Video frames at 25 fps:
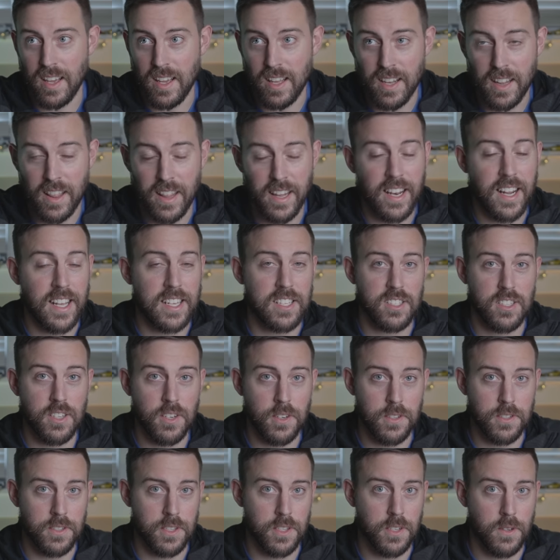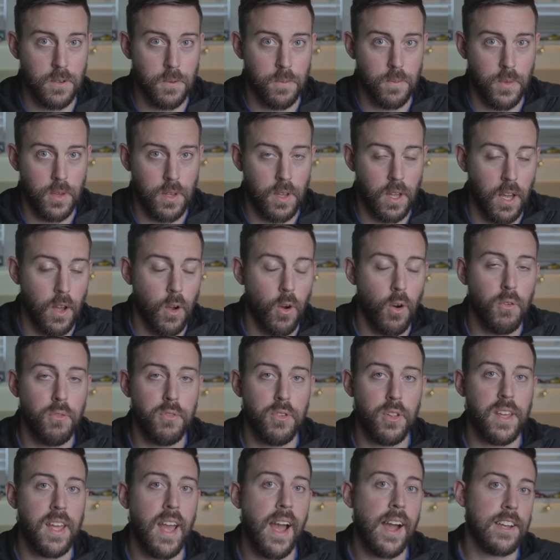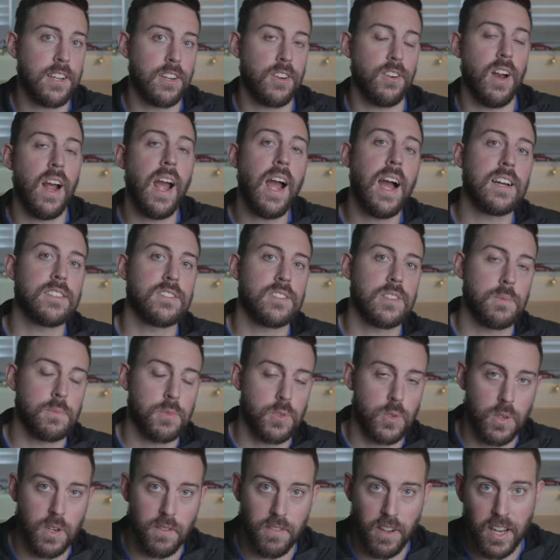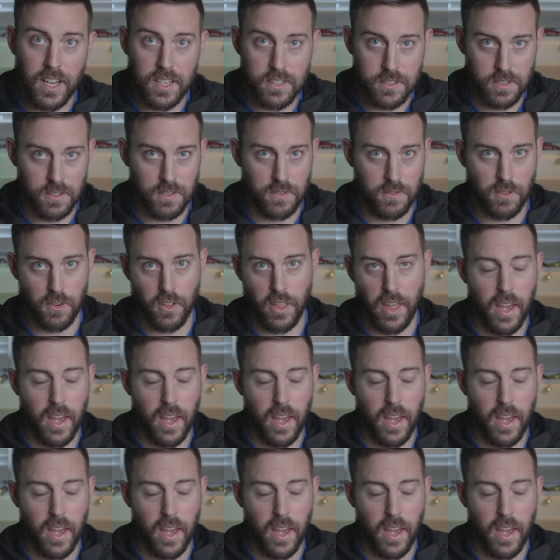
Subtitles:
in the next year or two. Okay, hopefully Acura has some sort of answer for